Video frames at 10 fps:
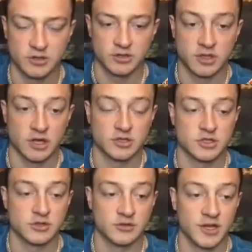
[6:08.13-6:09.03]
Okay,
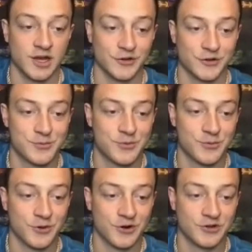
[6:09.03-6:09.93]
so yeah, you can
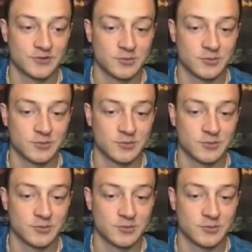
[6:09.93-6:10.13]
promote all this